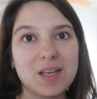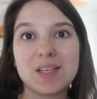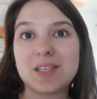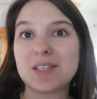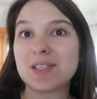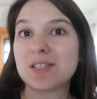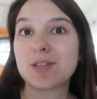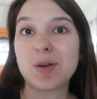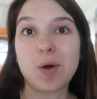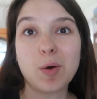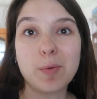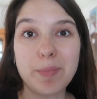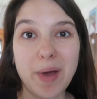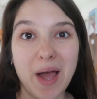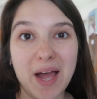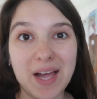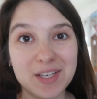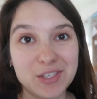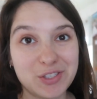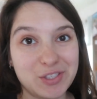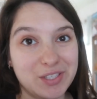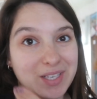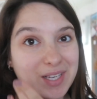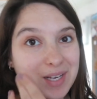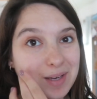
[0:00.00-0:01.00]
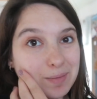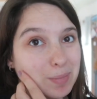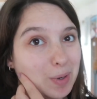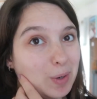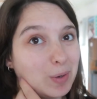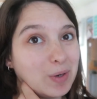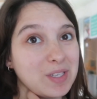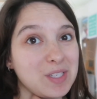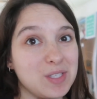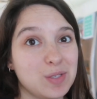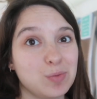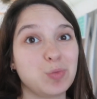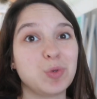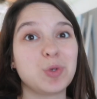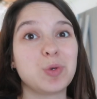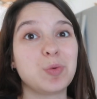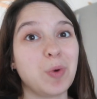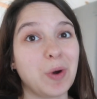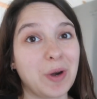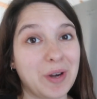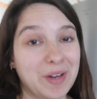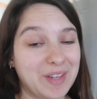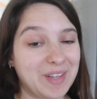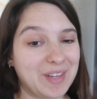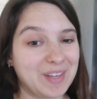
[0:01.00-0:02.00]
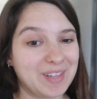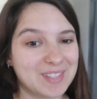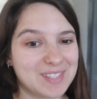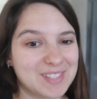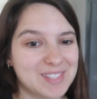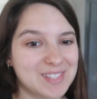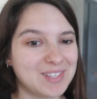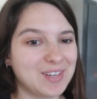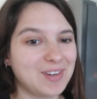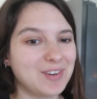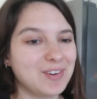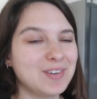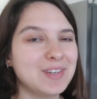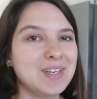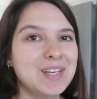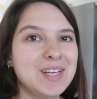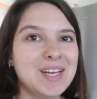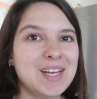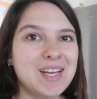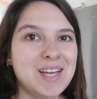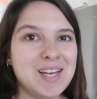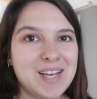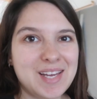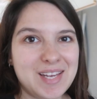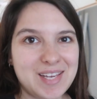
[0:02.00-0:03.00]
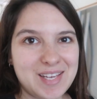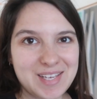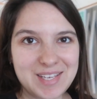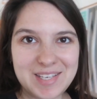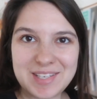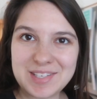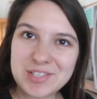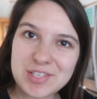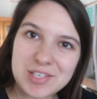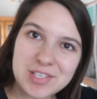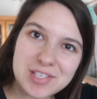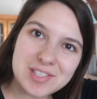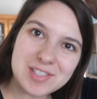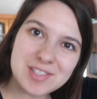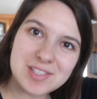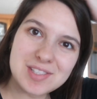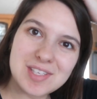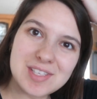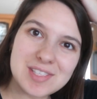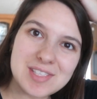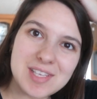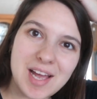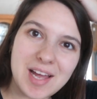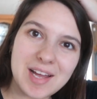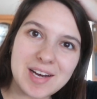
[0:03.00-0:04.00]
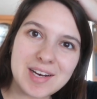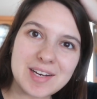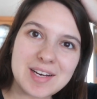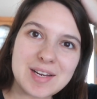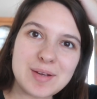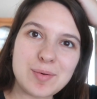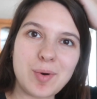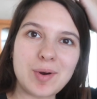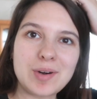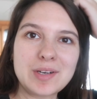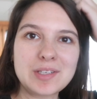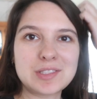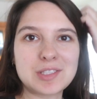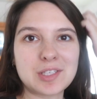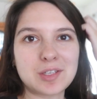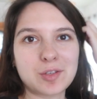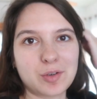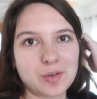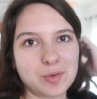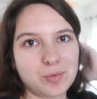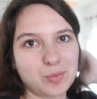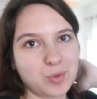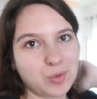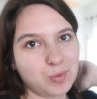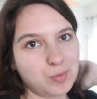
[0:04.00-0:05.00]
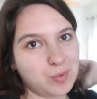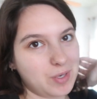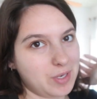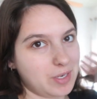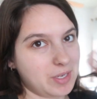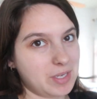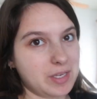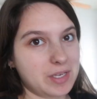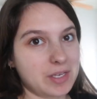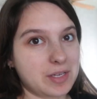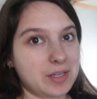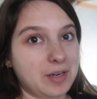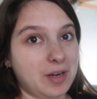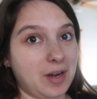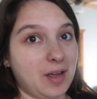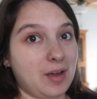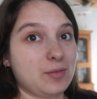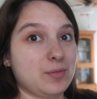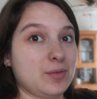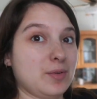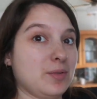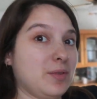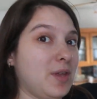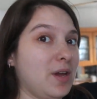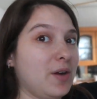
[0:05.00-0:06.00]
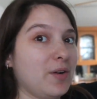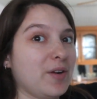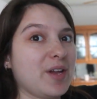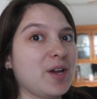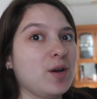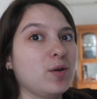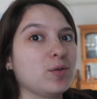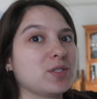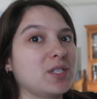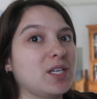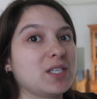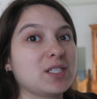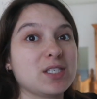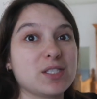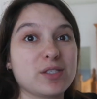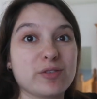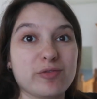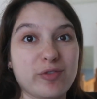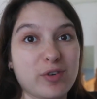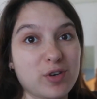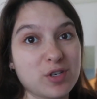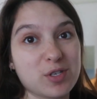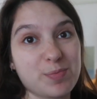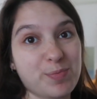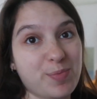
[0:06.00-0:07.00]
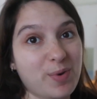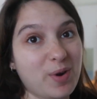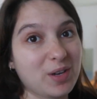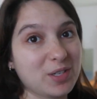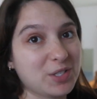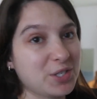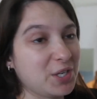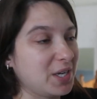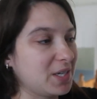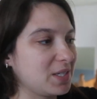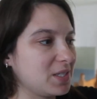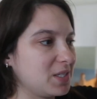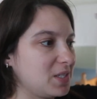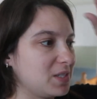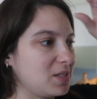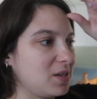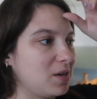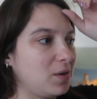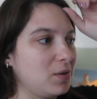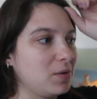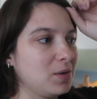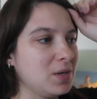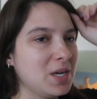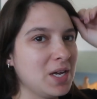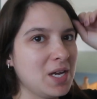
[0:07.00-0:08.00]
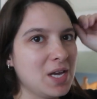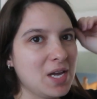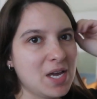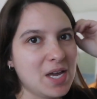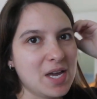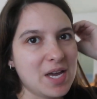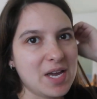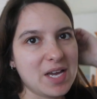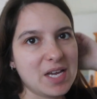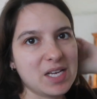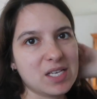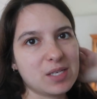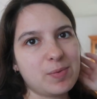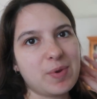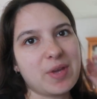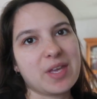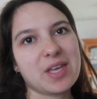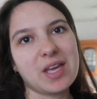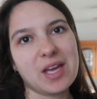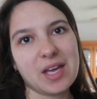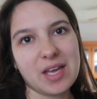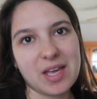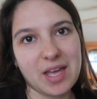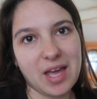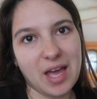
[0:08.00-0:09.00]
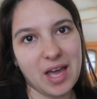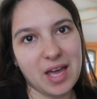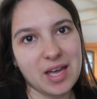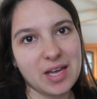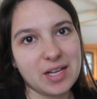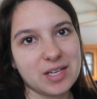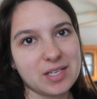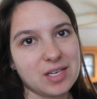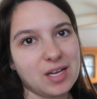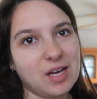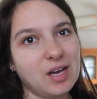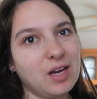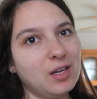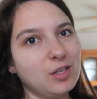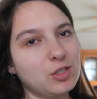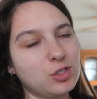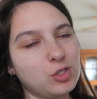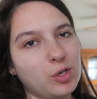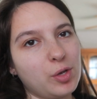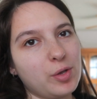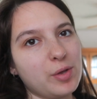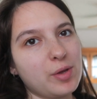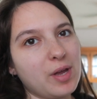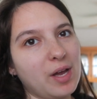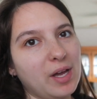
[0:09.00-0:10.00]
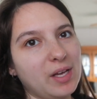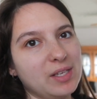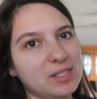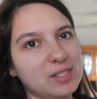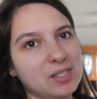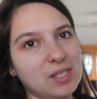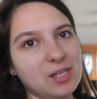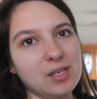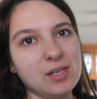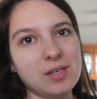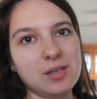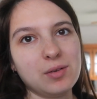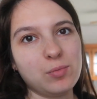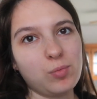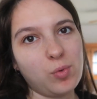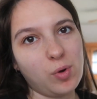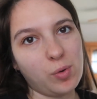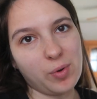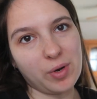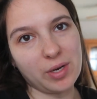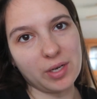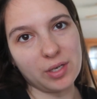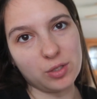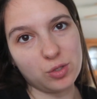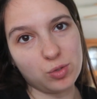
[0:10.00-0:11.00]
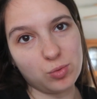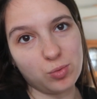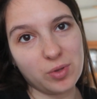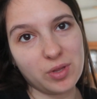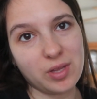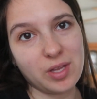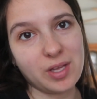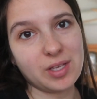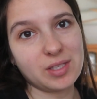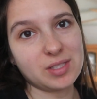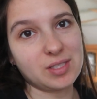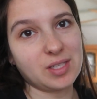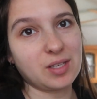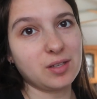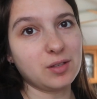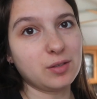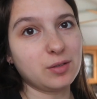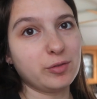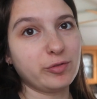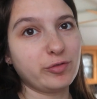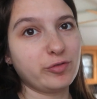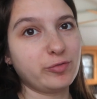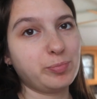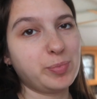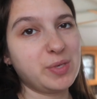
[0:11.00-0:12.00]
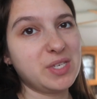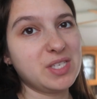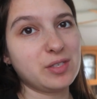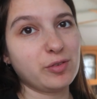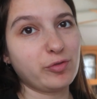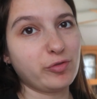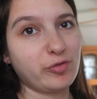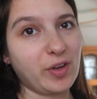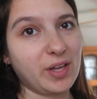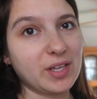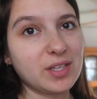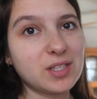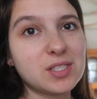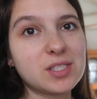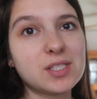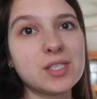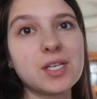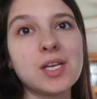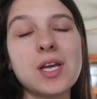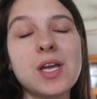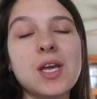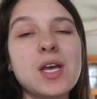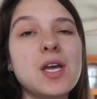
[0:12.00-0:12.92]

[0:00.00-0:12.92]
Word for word: He's so passionate about his woodworking, so he just decided he wanted to learn woodworking, and now there he goes. That's his first project. So he's making a gate. I'll show you guys what we're gonna do with it. It's like a little piece of fence.